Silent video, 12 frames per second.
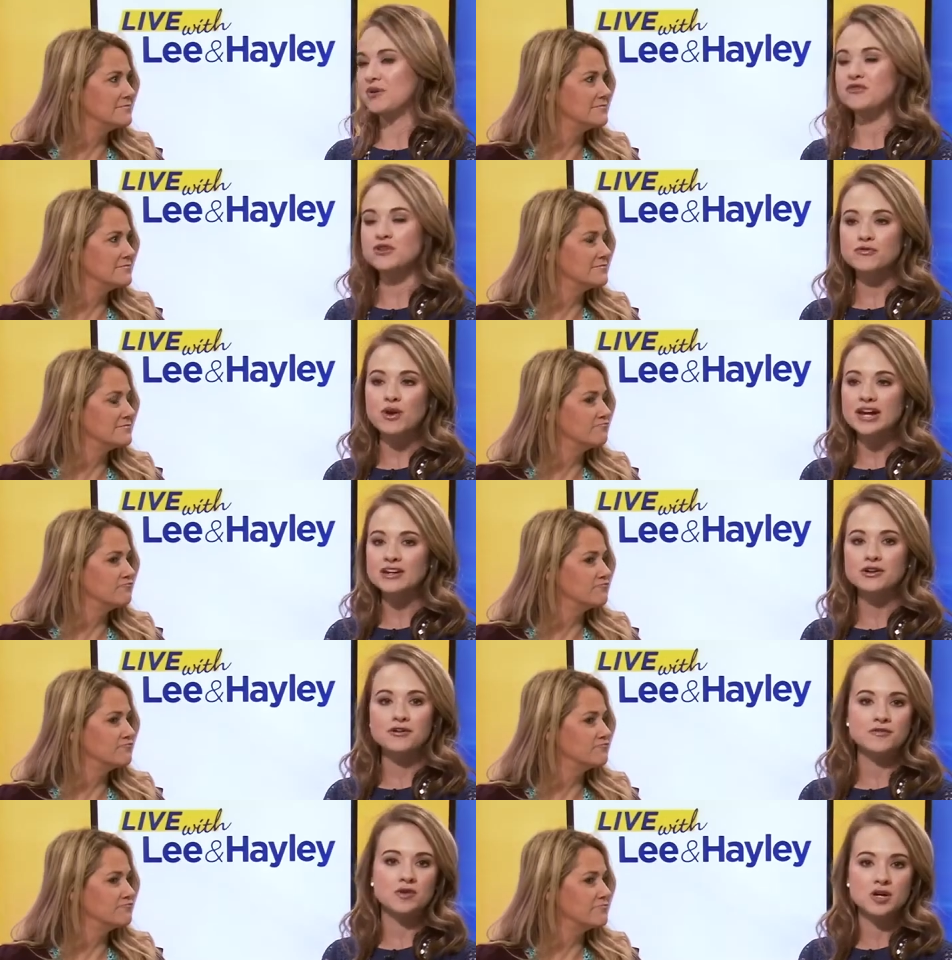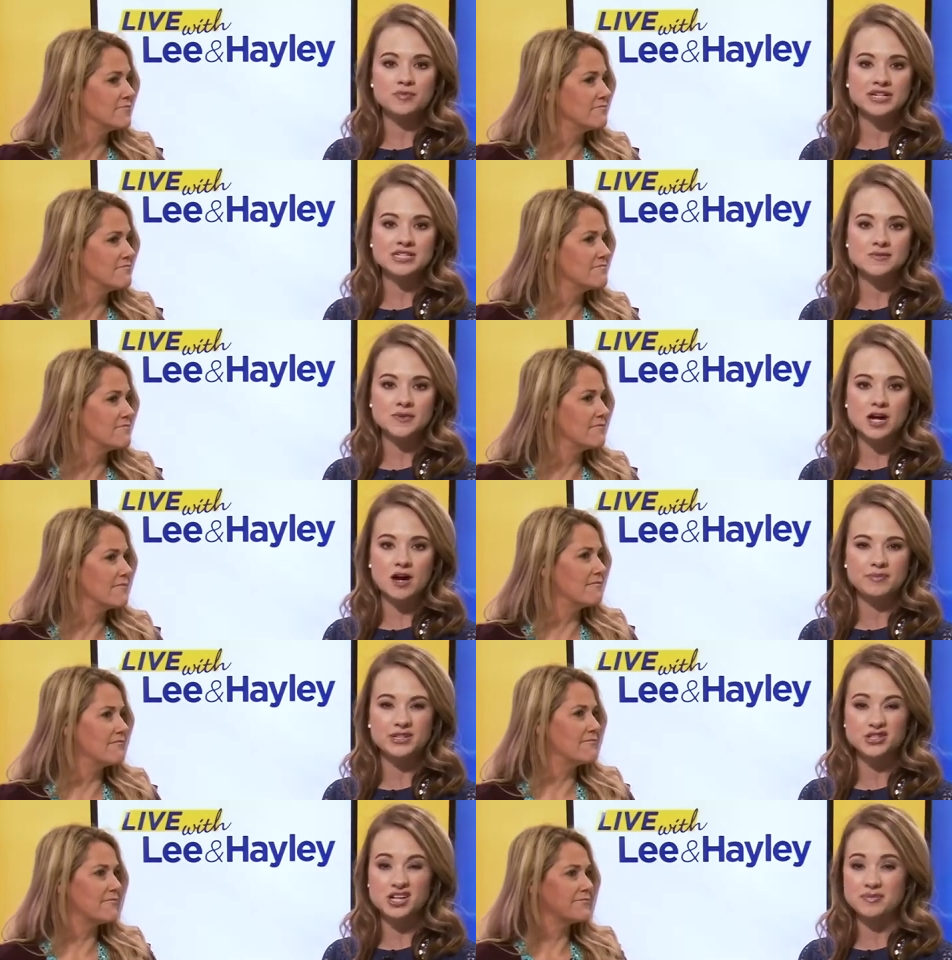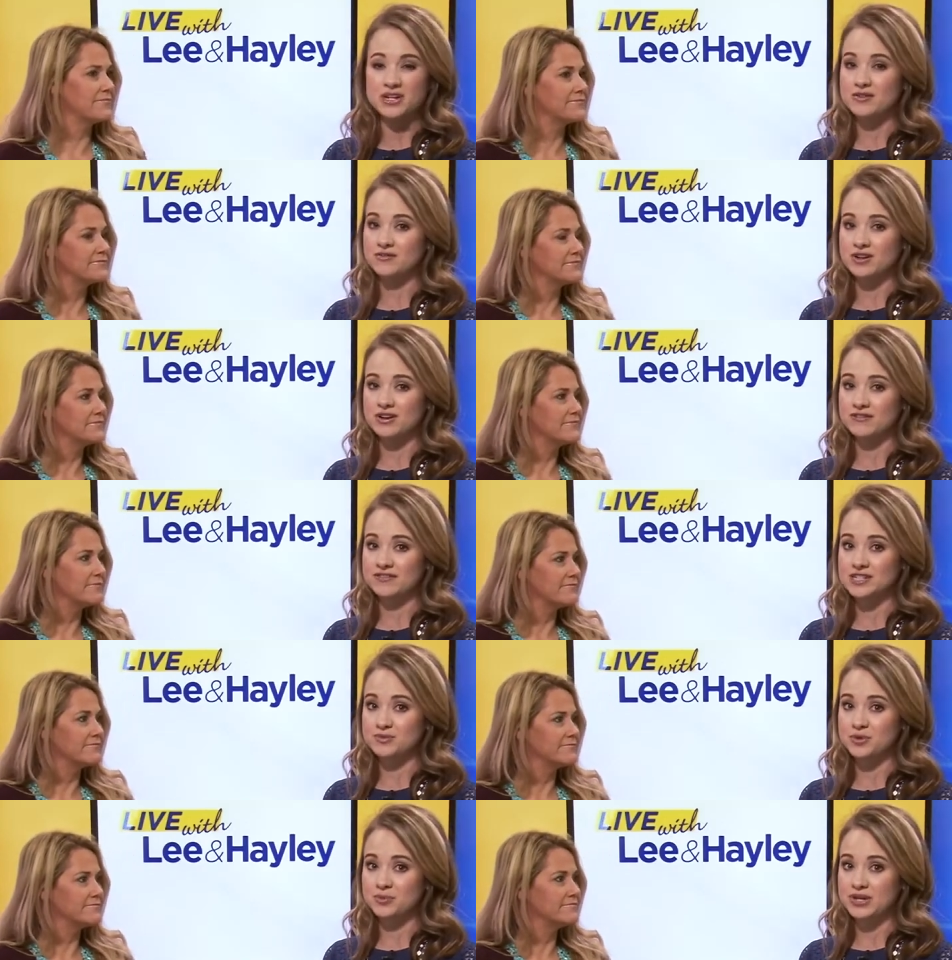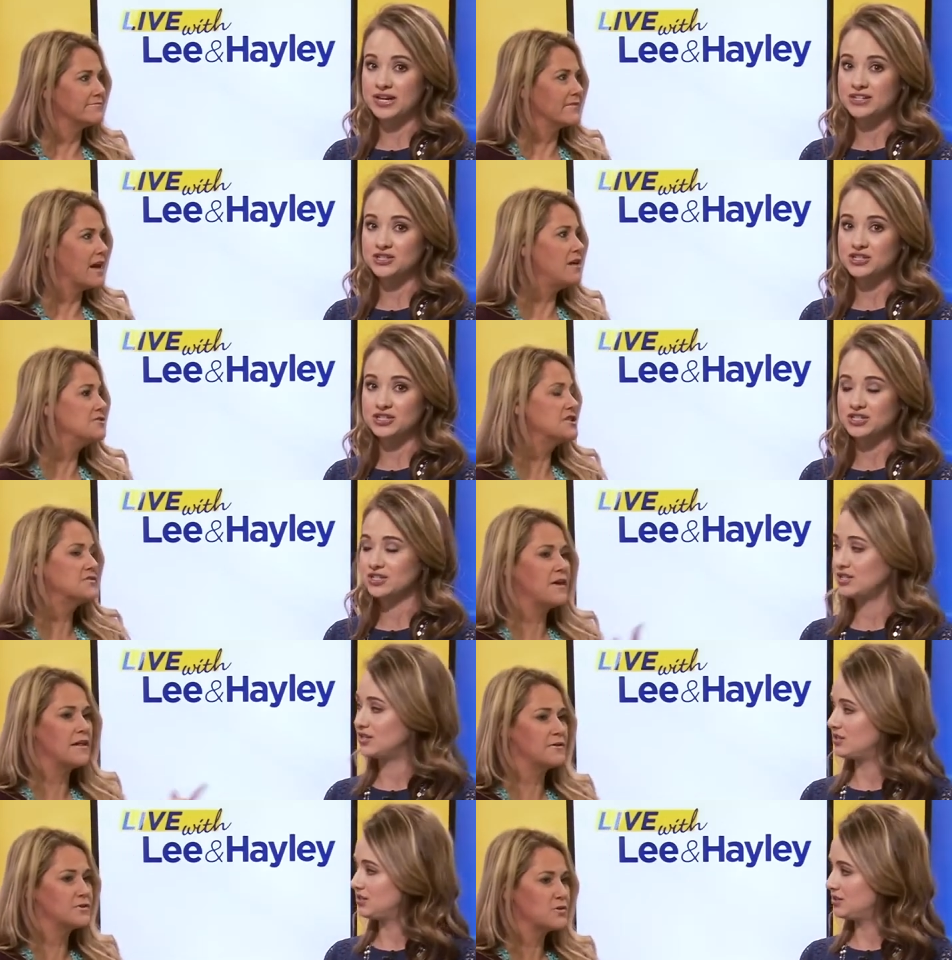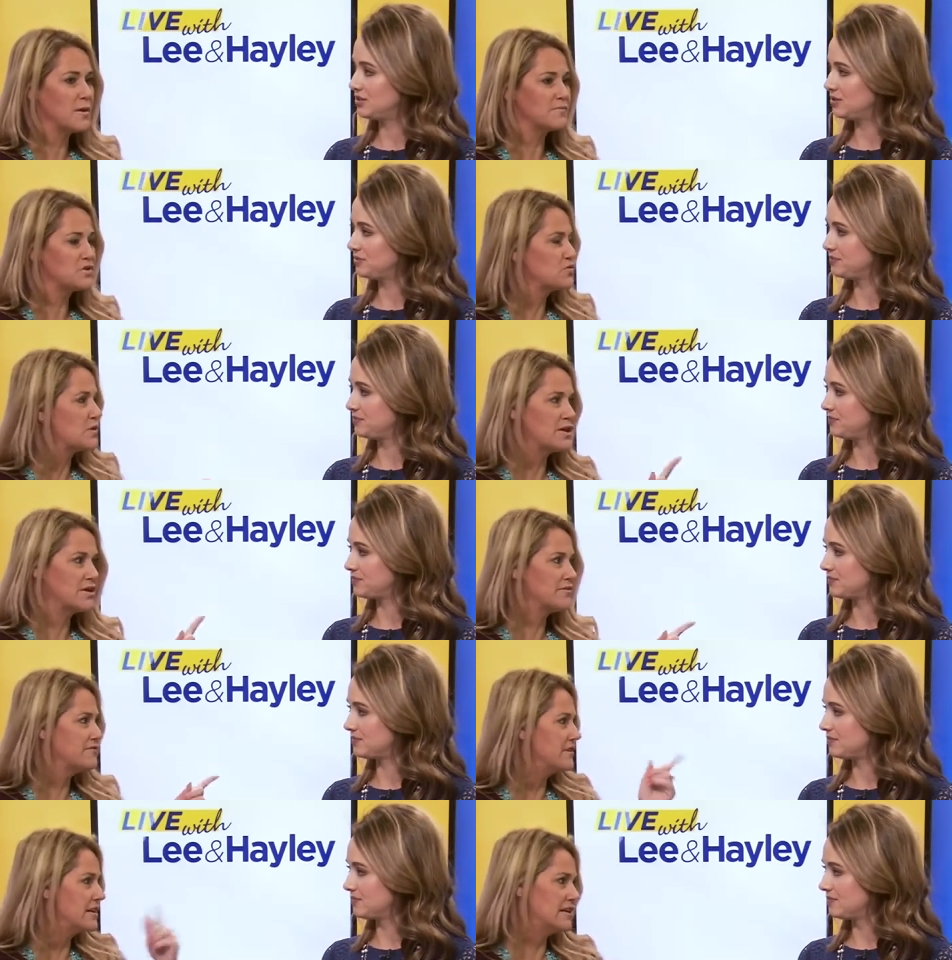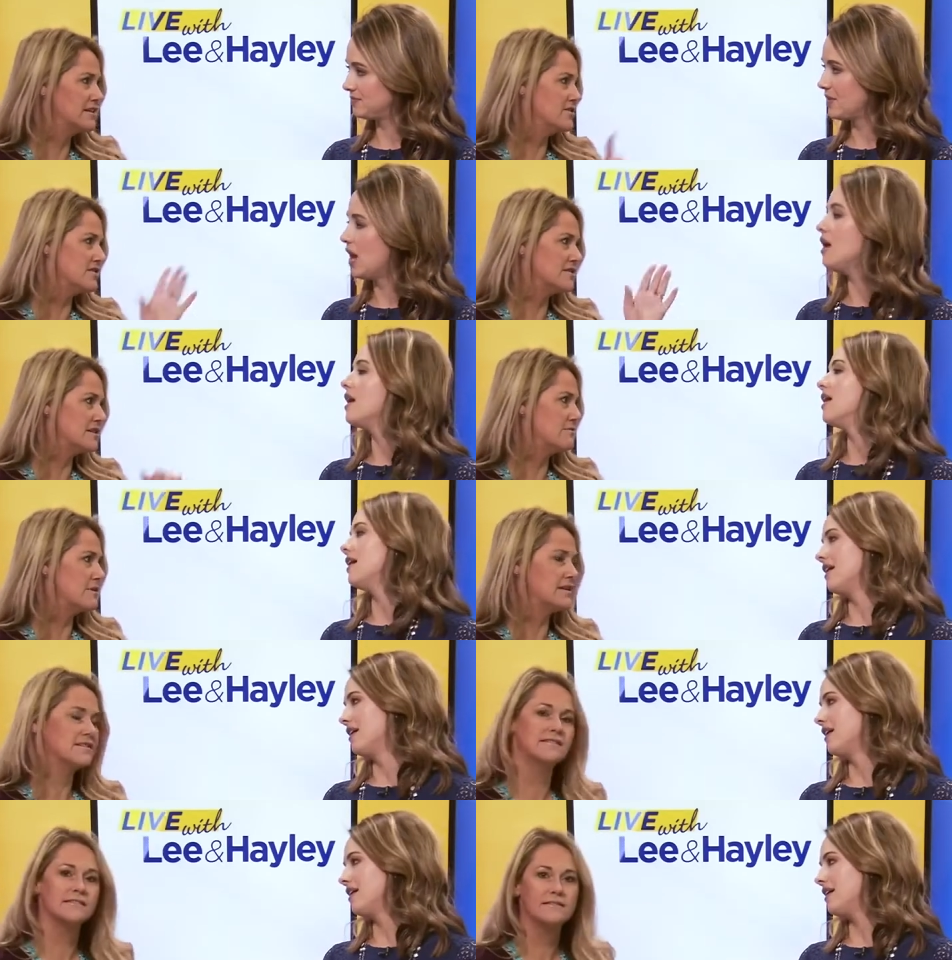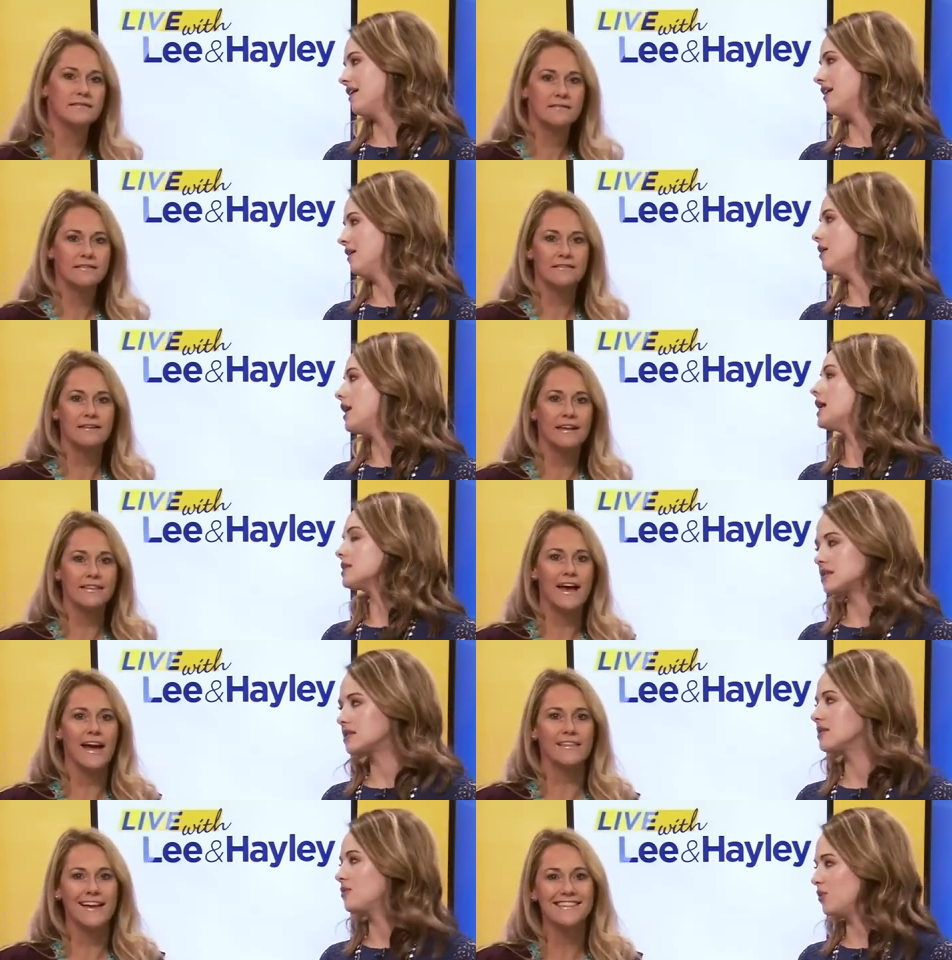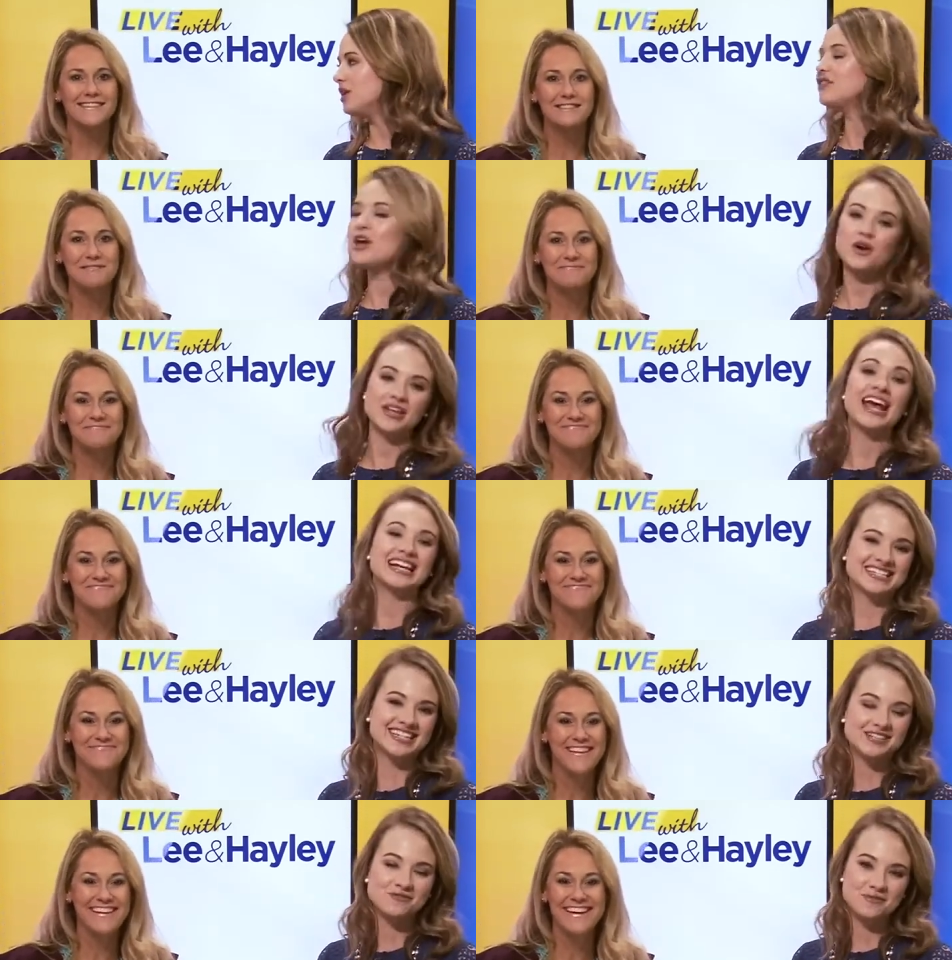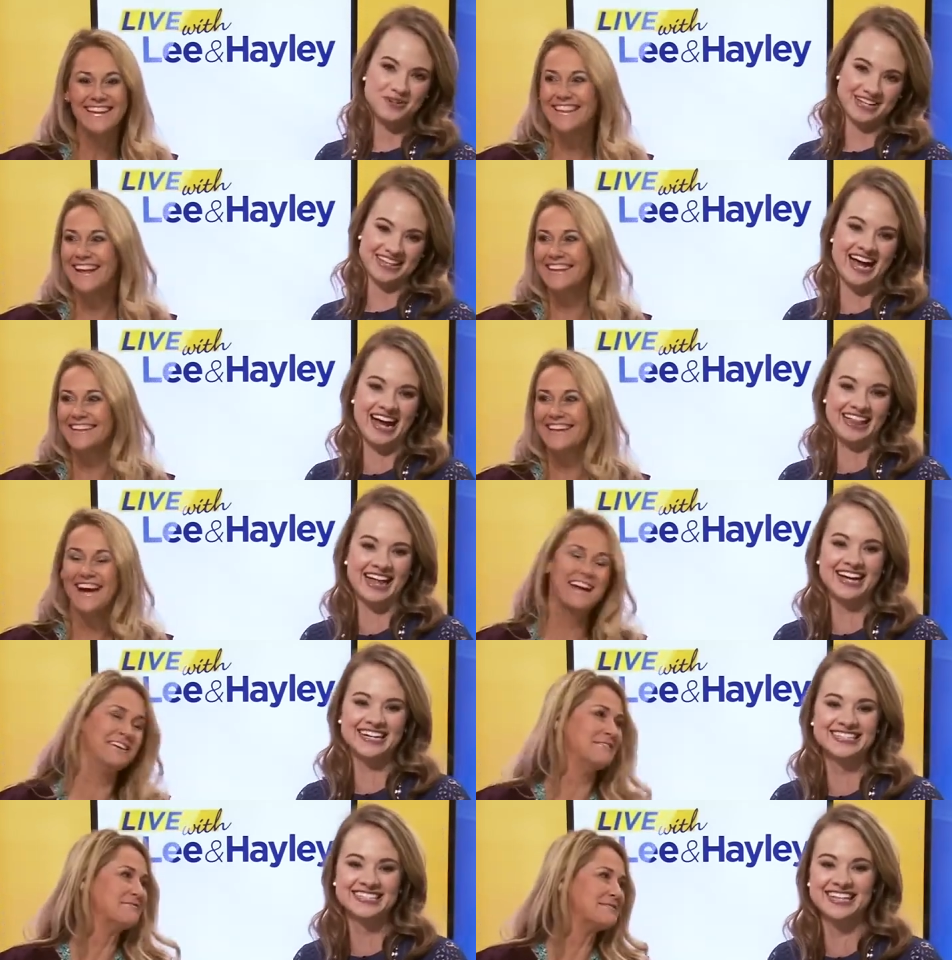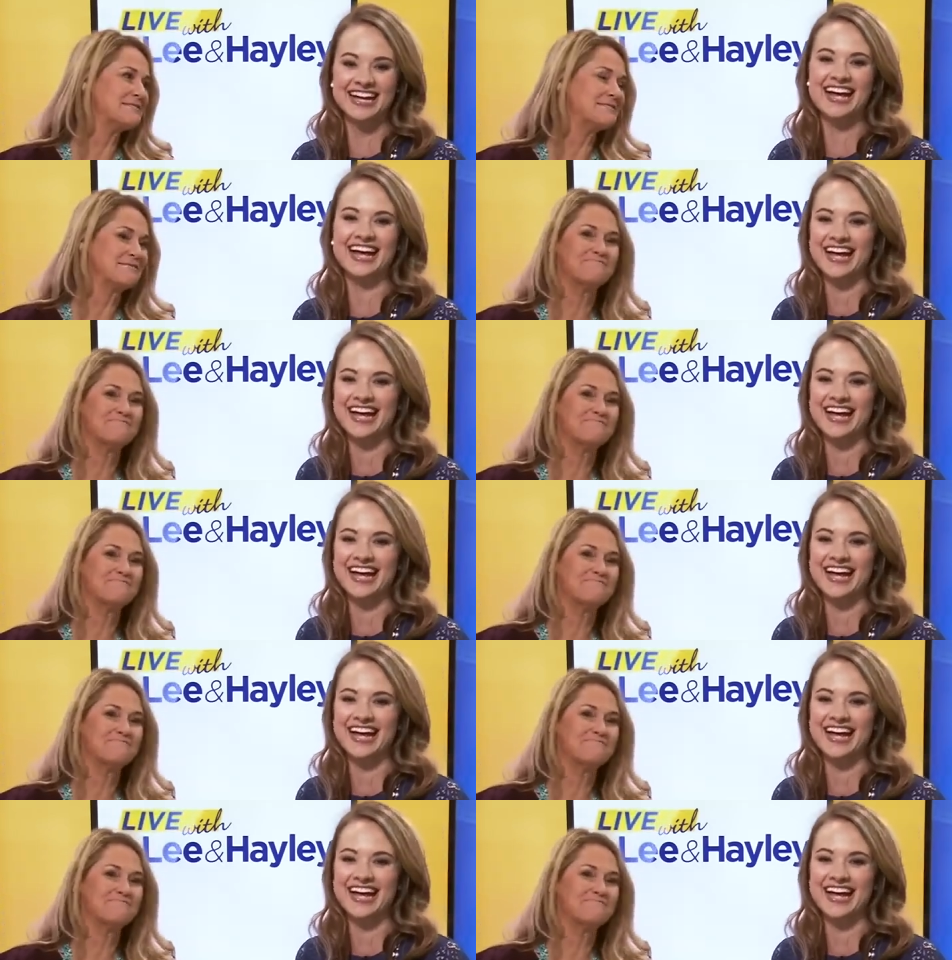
Speaker 1: if you've read it or you've already picked up a copy, chime in over on our Facebook page. I'll
Speaker 2: just follow Trump's Twitter feed and just see what it's. Yes. The highlights. We'll
Speaker 1: know. Yes, that's oh, what we'll get the highlights. The